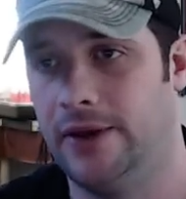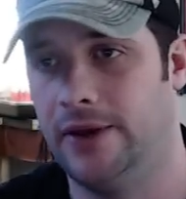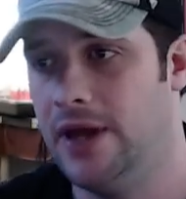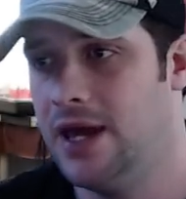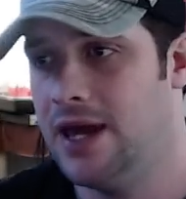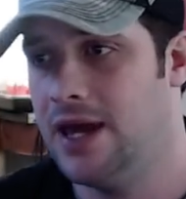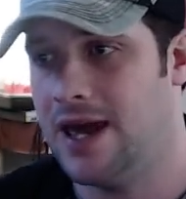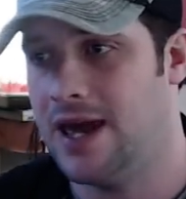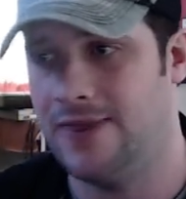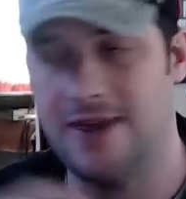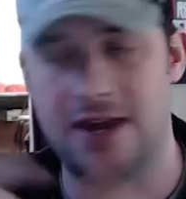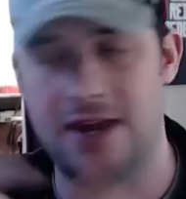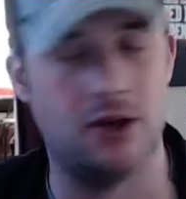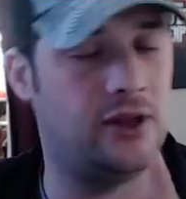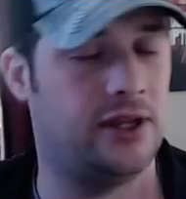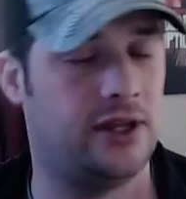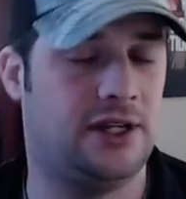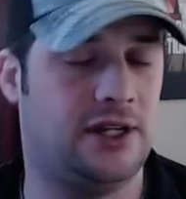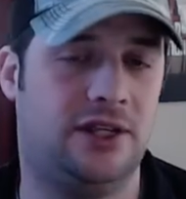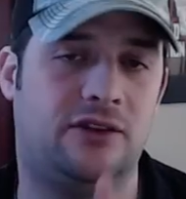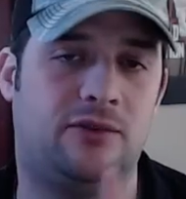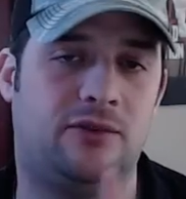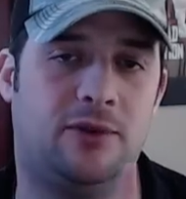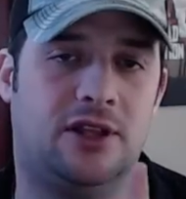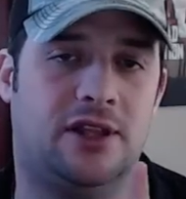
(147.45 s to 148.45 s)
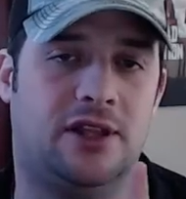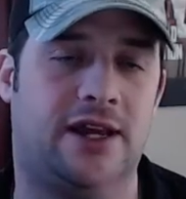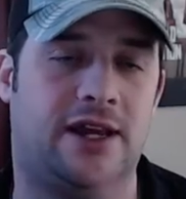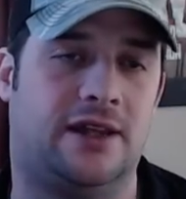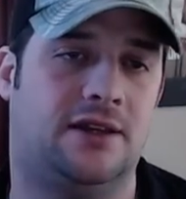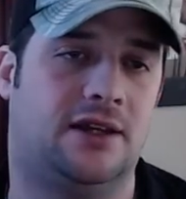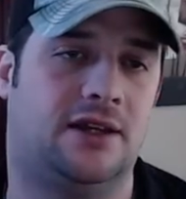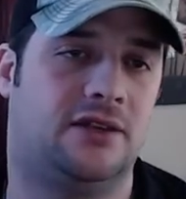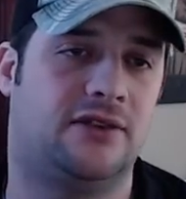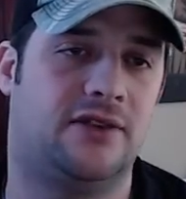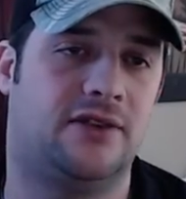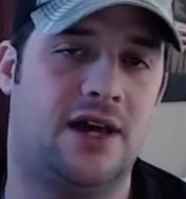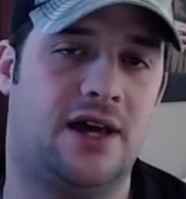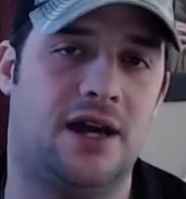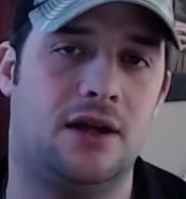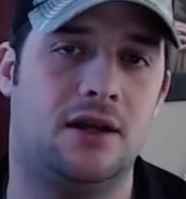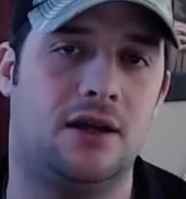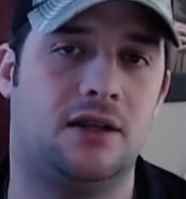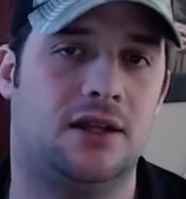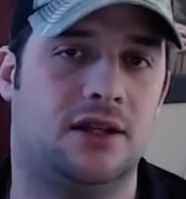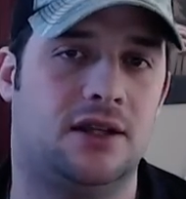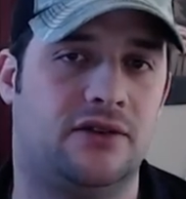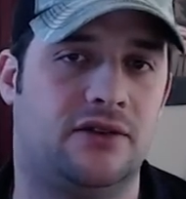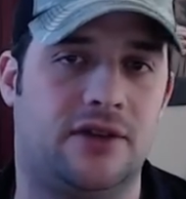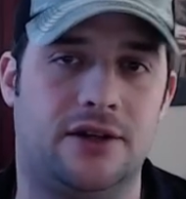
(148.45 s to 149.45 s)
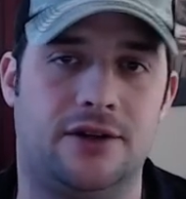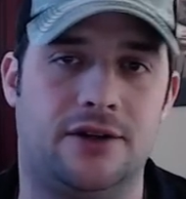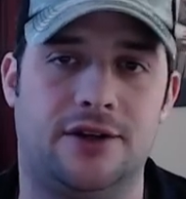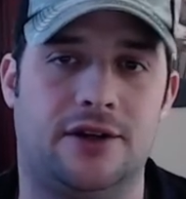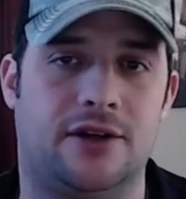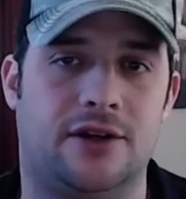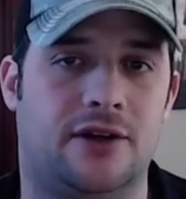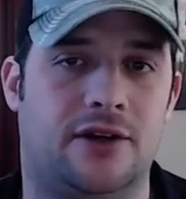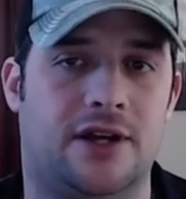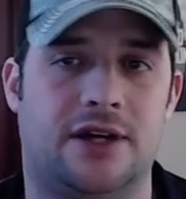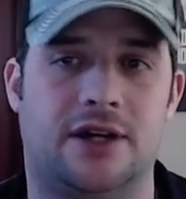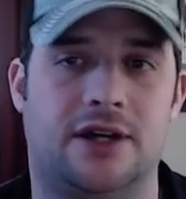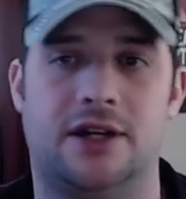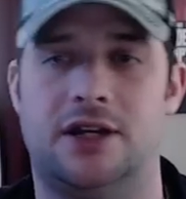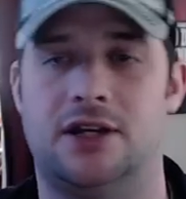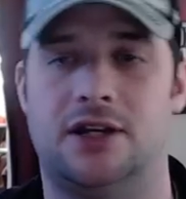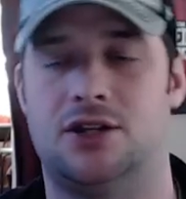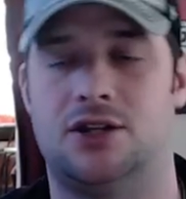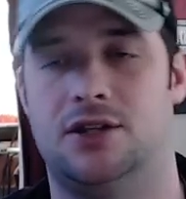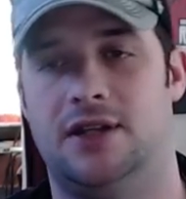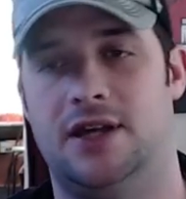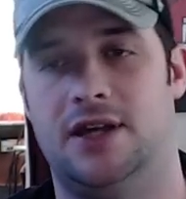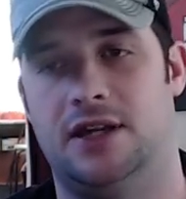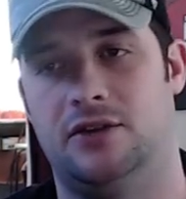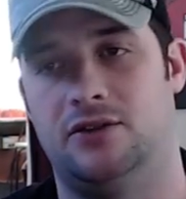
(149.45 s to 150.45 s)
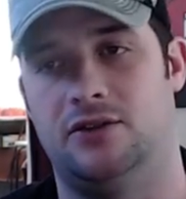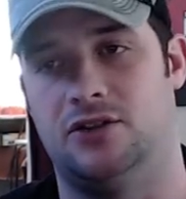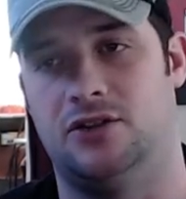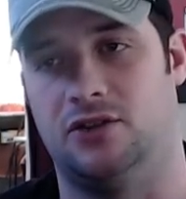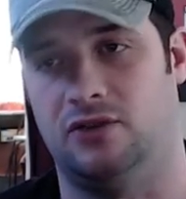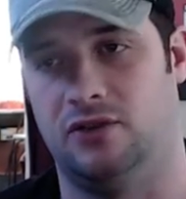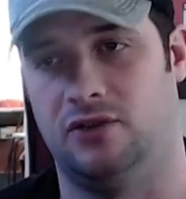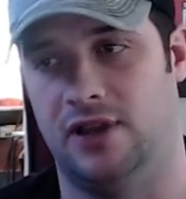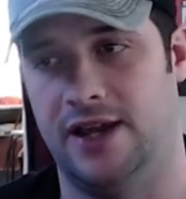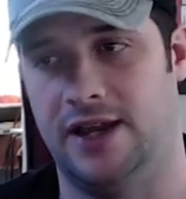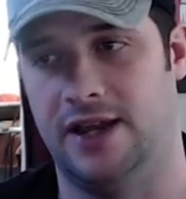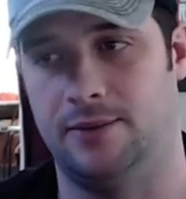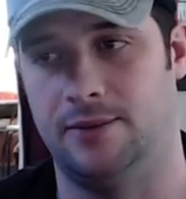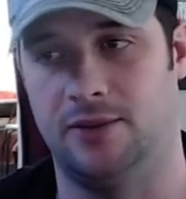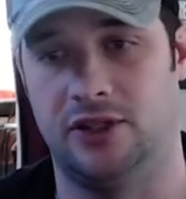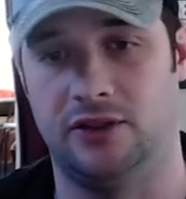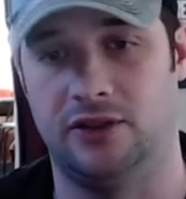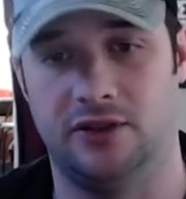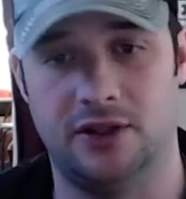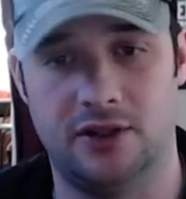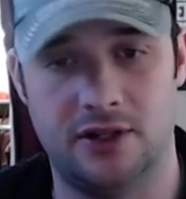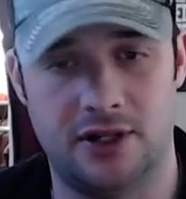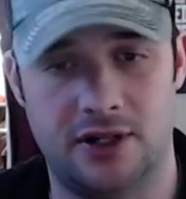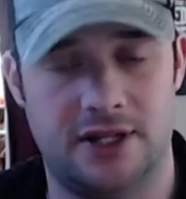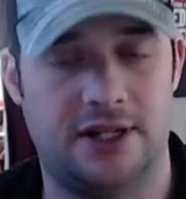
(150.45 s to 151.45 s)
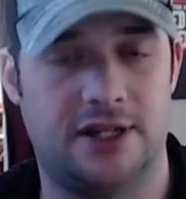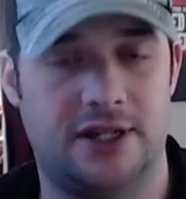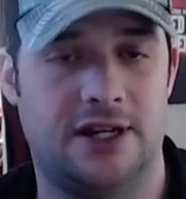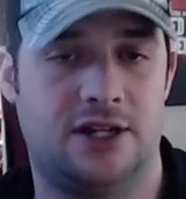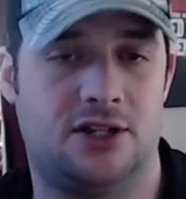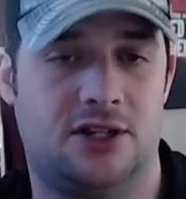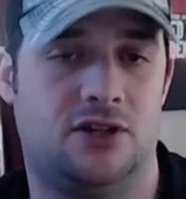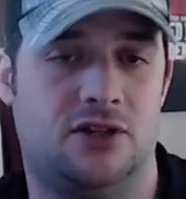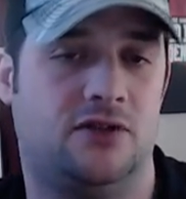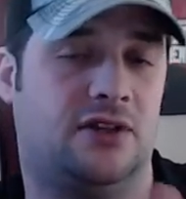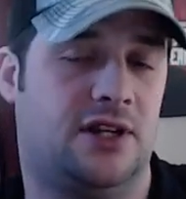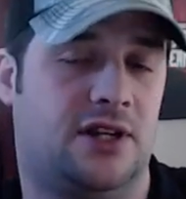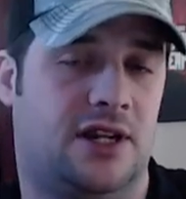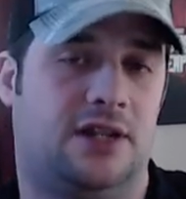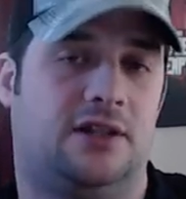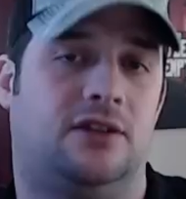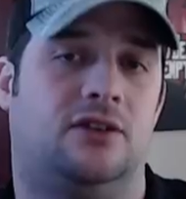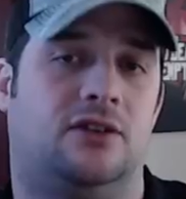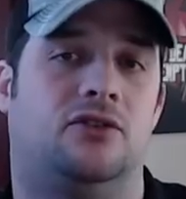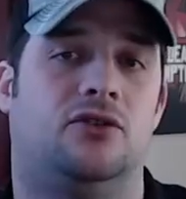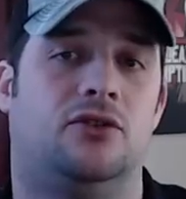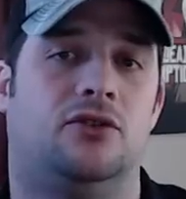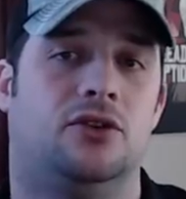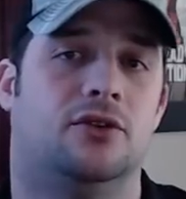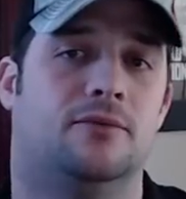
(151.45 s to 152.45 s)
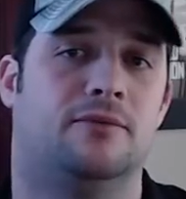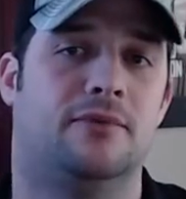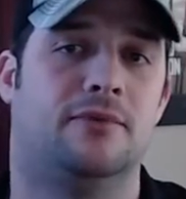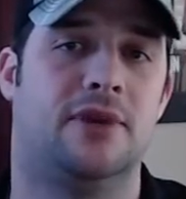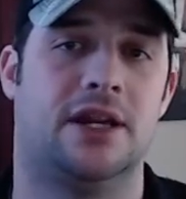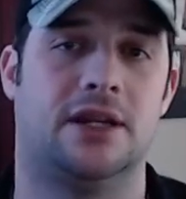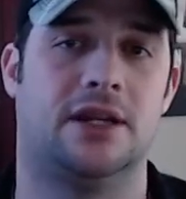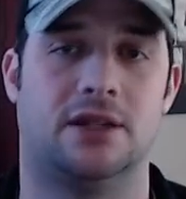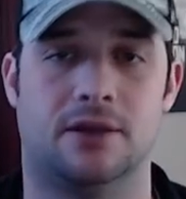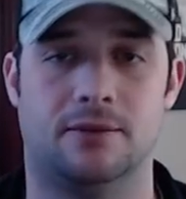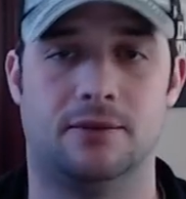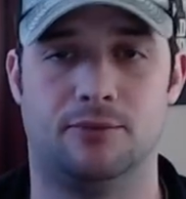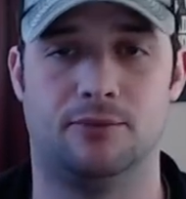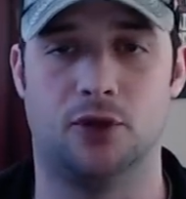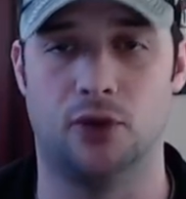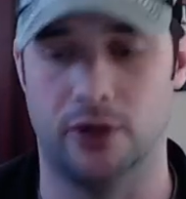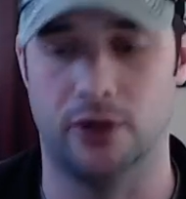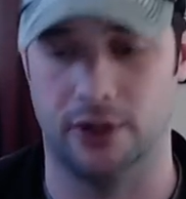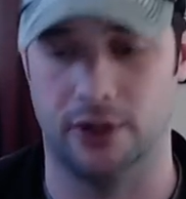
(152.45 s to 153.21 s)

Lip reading: And that only needs to be LAN. That's not your internet connection. That is just LAN, because the internet connection is connected to your main computer.